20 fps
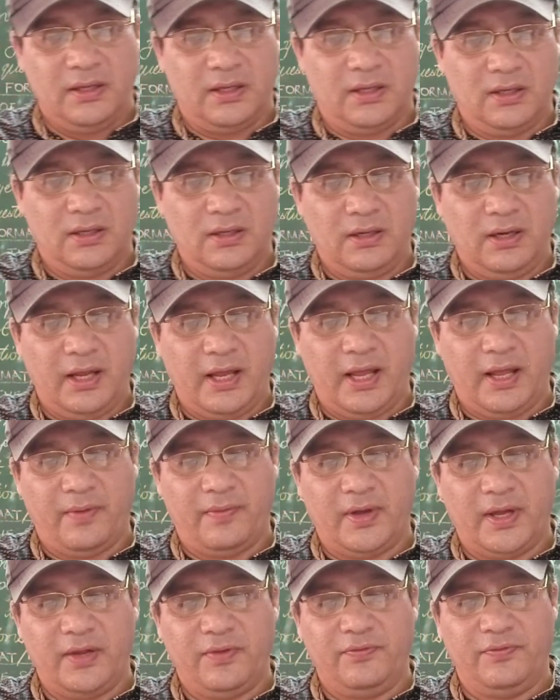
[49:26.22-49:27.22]
Here
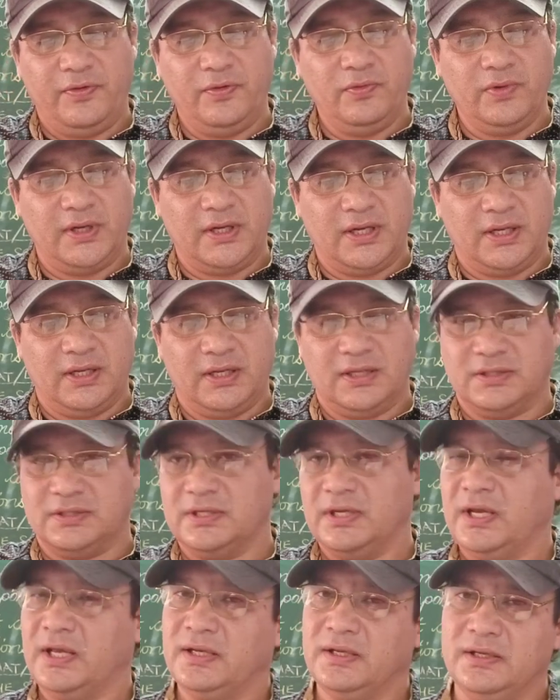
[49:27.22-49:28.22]
have I few
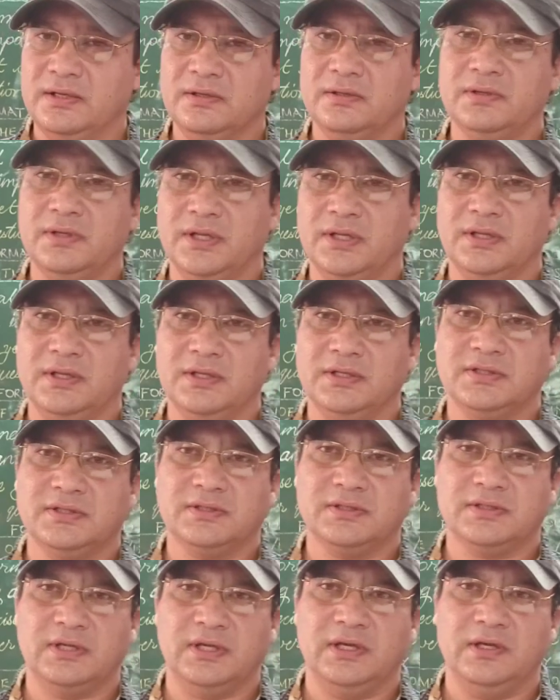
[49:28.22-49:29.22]
attendants, and here in
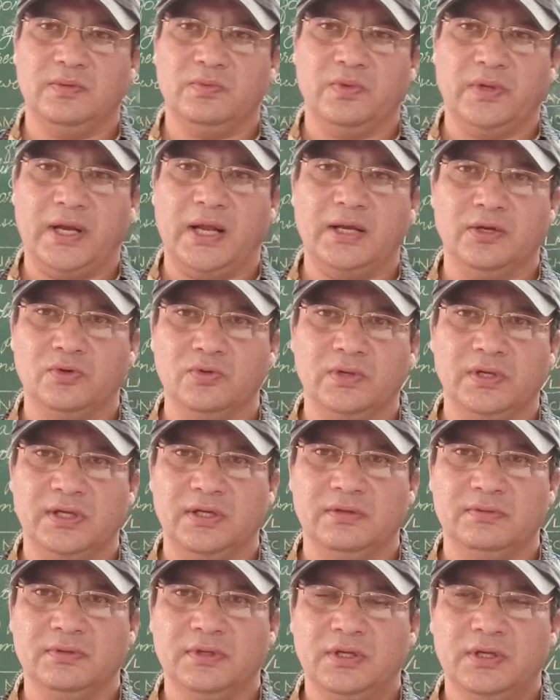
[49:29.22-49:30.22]
this cave where I do
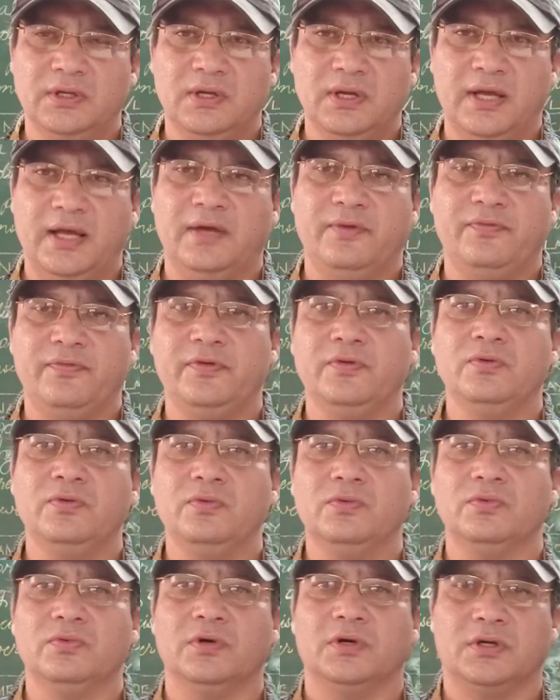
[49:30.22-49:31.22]
live, have
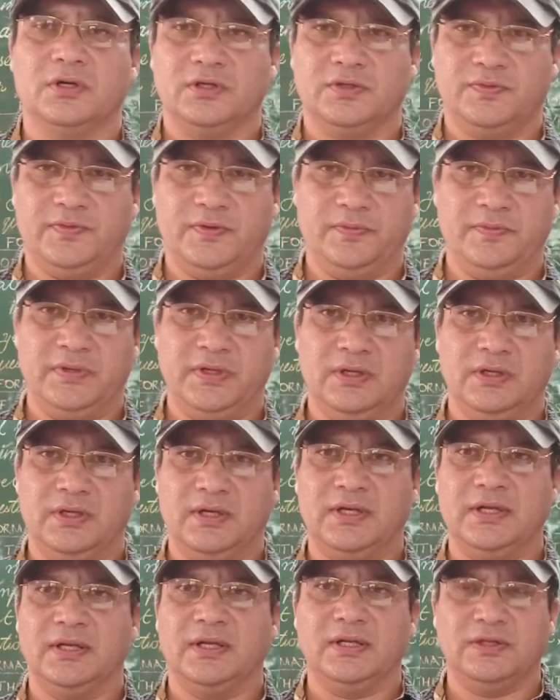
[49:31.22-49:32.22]
few workers for me,
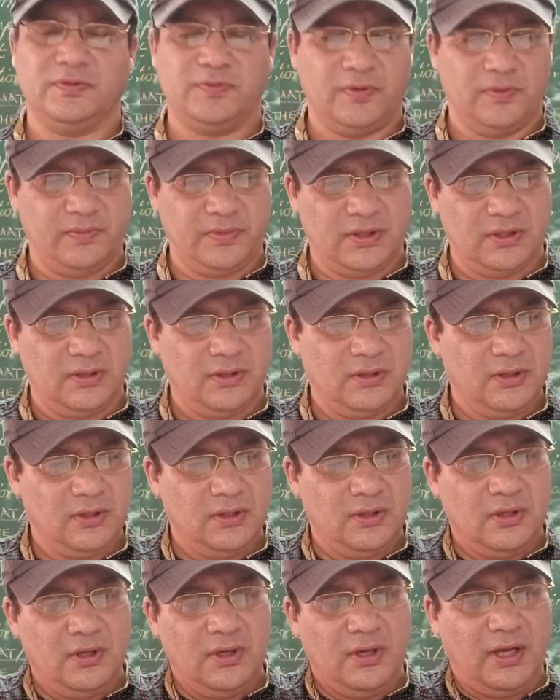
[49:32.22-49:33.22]
attendants for me,
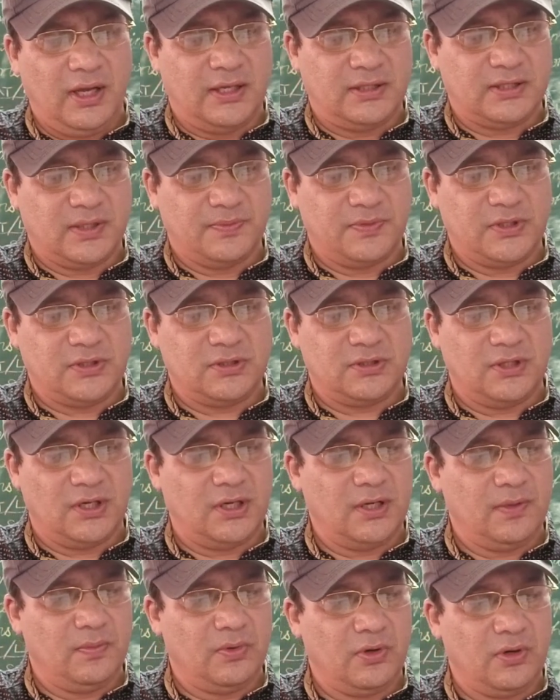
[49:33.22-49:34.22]
and subjects
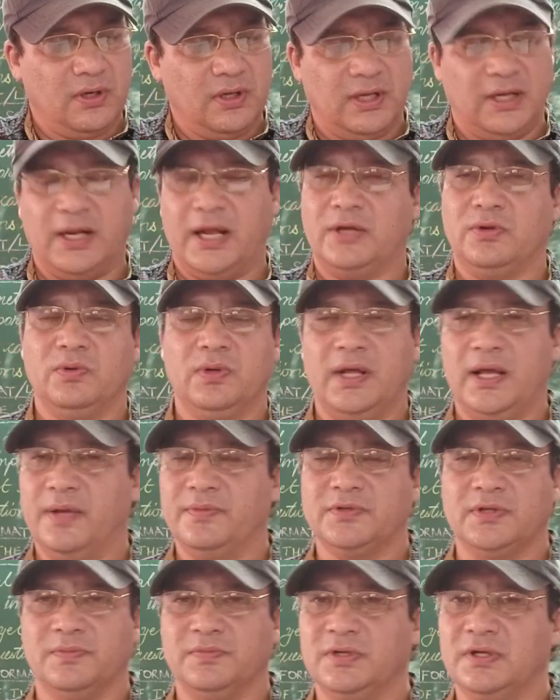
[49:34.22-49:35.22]
none abroad, and I don't
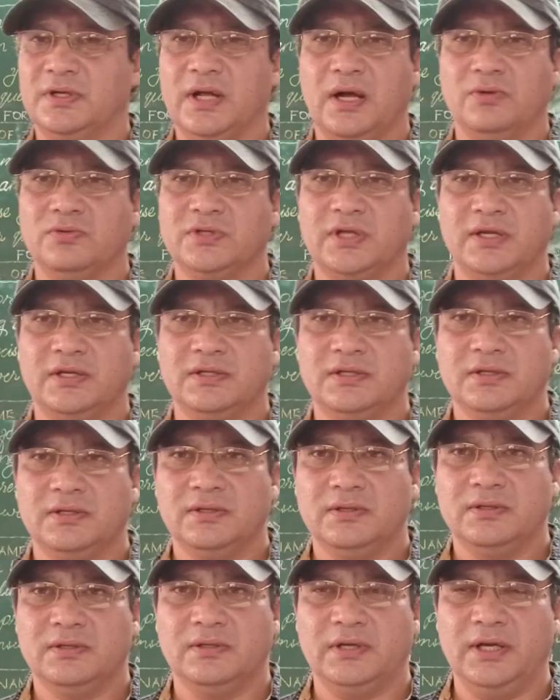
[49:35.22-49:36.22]
have subject outside.
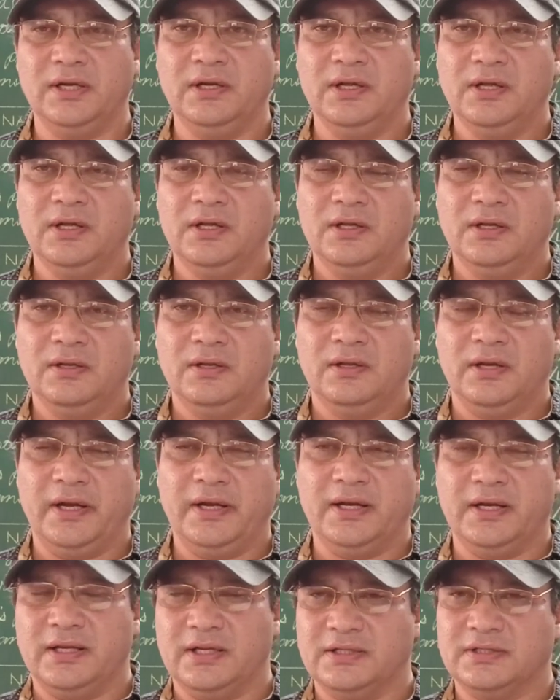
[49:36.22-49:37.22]
Right?
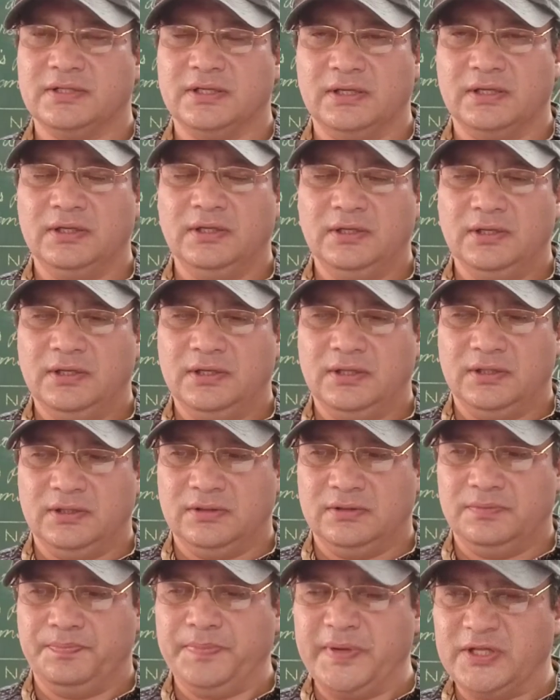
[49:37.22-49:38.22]
It is a
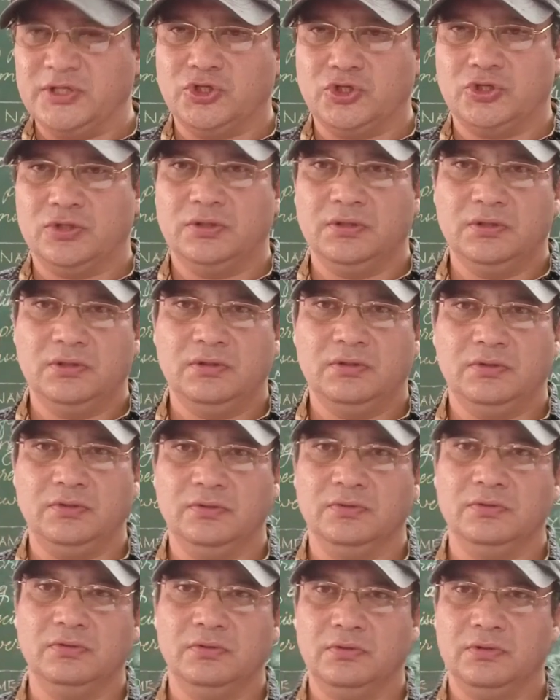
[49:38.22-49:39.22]
pinch
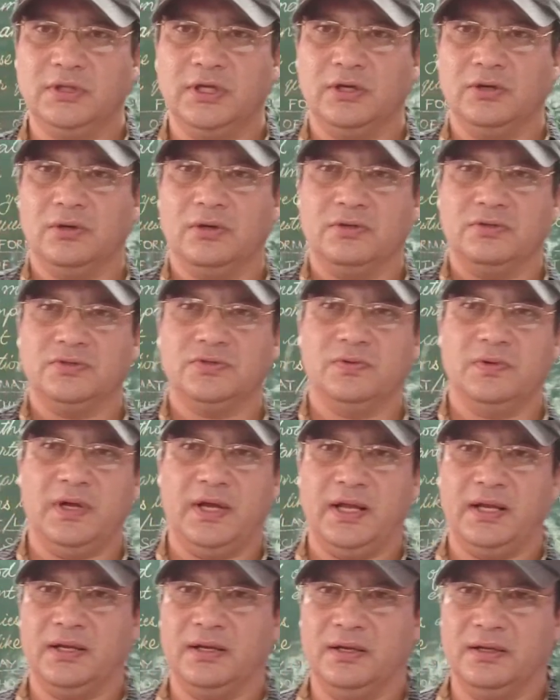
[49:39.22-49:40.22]
to King Alonso
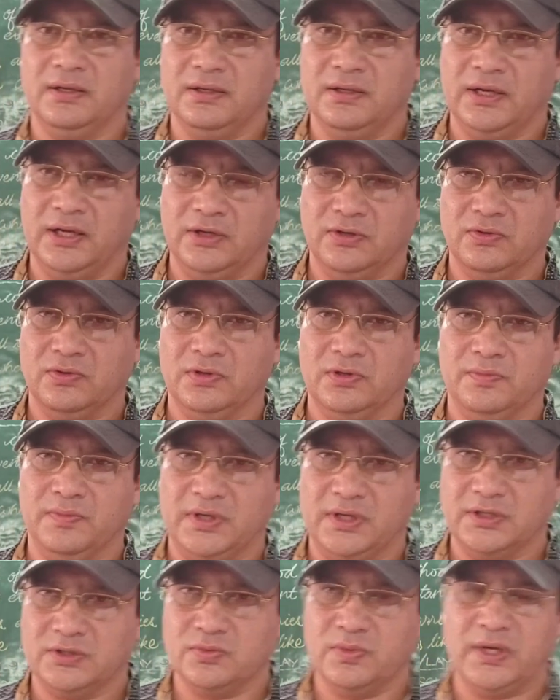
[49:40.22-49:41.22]
and Antonio,
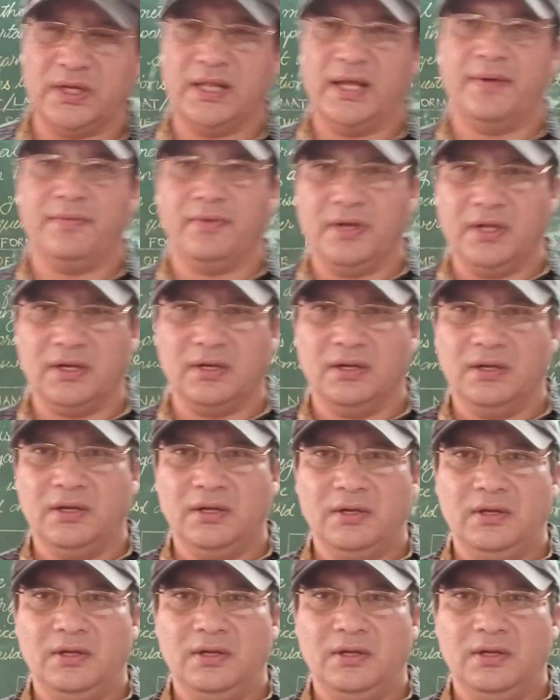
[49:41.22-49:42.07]
because what they have done,